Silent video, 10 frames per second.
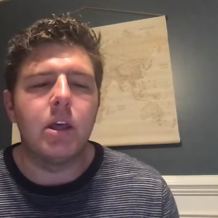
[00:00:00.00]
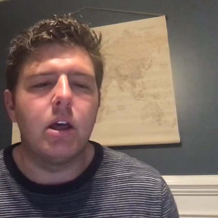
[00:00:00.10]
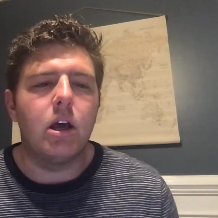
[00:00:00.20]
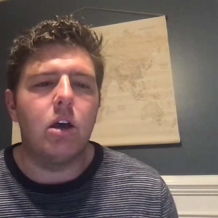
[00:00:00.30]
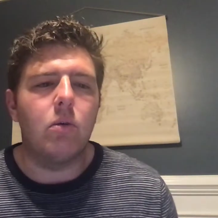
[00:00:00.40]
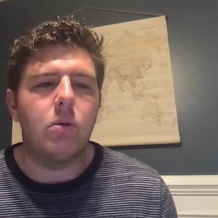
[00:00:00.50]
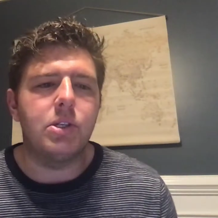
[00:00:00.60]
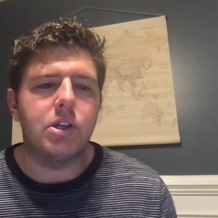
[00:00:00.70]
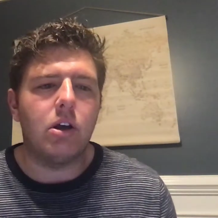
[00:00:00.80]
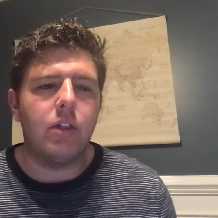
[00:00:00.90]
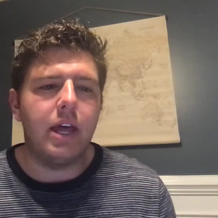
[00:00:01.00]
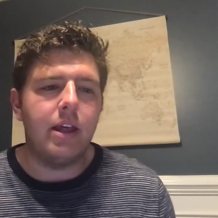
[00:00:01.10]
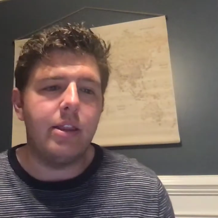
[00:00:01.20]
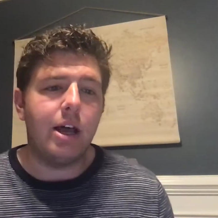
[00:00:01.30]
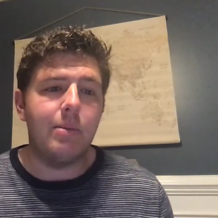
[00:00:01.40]
uh, where we saw that
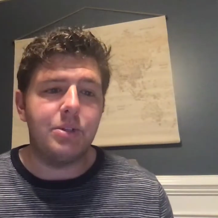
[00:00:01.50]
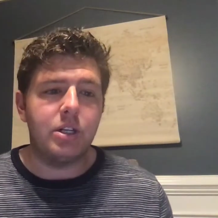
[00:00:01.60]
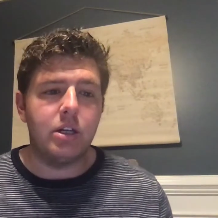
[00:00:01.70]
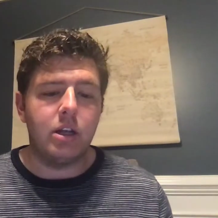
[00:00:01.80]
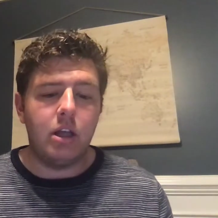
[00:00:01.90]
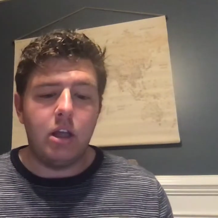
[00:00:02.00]
adoption